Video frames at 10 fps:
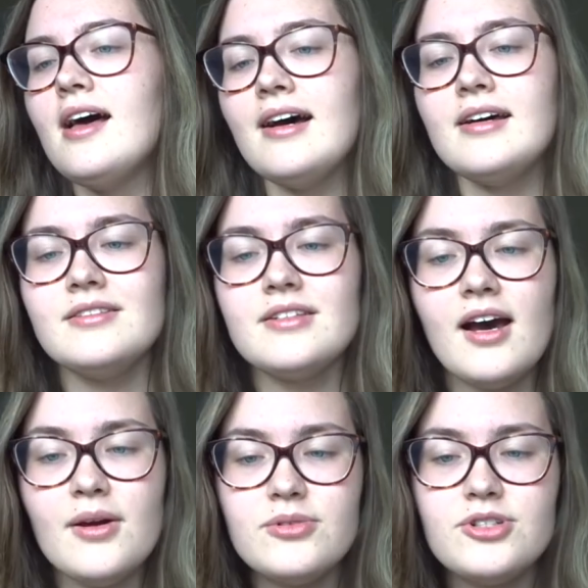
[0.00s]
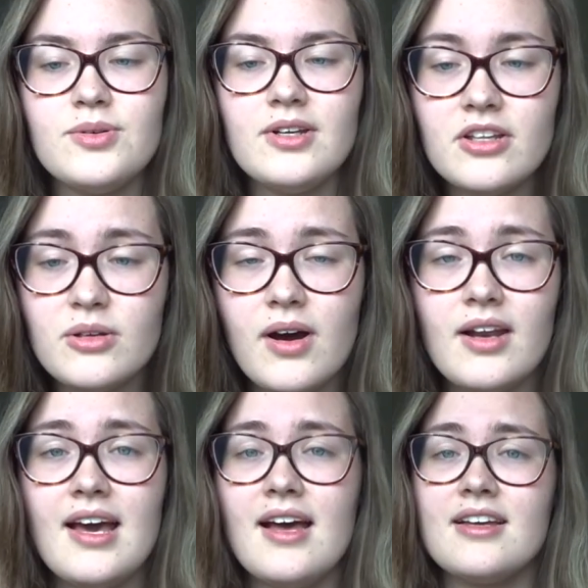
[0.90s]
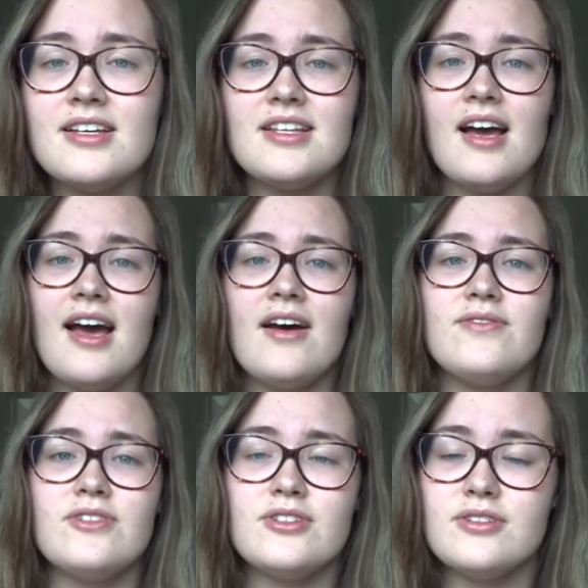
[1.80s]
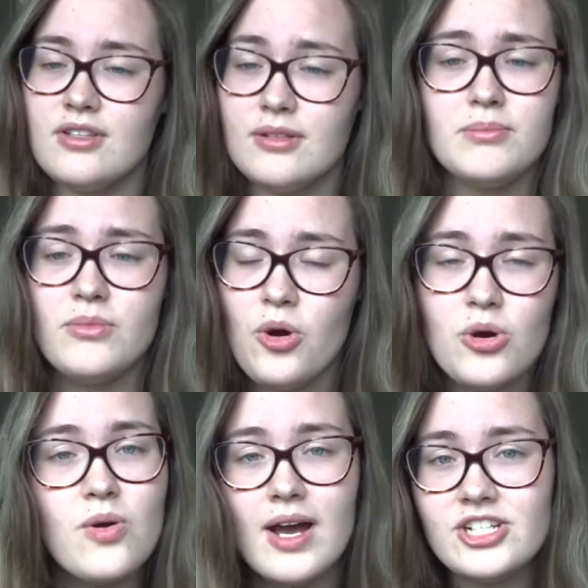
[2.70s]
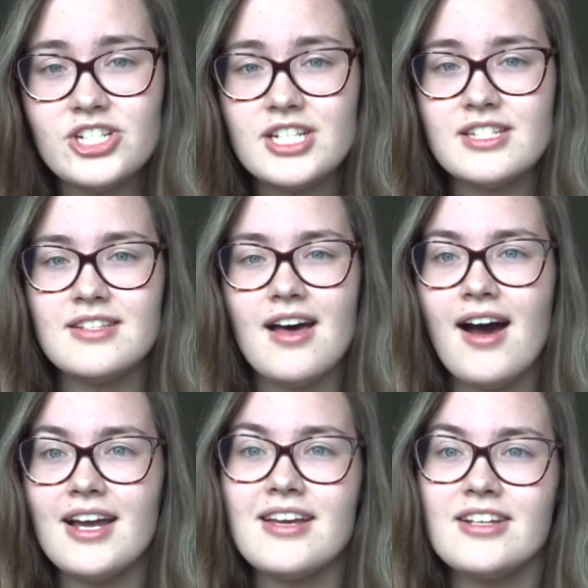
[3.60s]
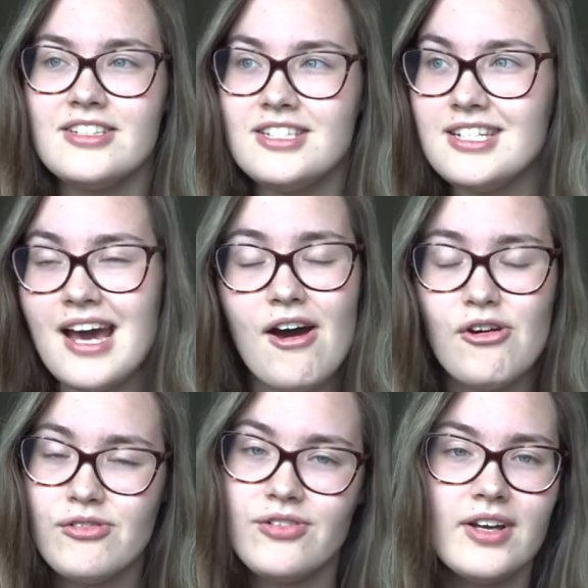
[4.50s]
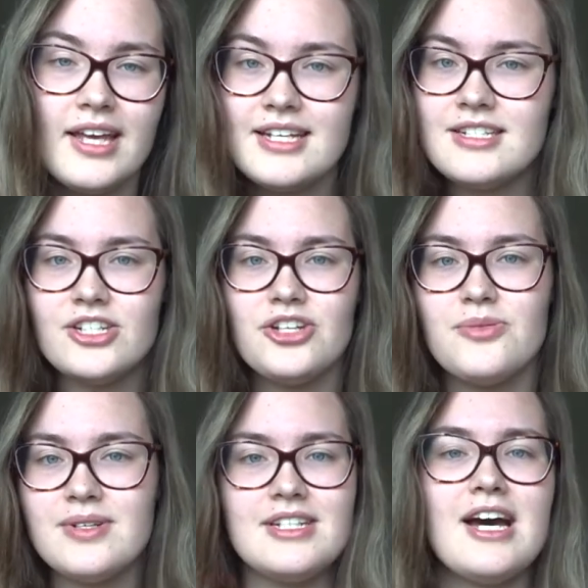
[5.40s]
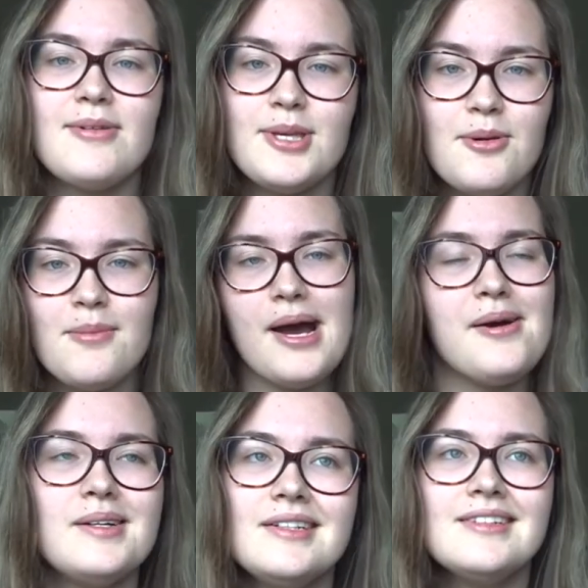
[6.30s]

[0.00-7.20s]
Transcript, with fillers: And I will do another one because I have more questions that I could delve into and tell you about.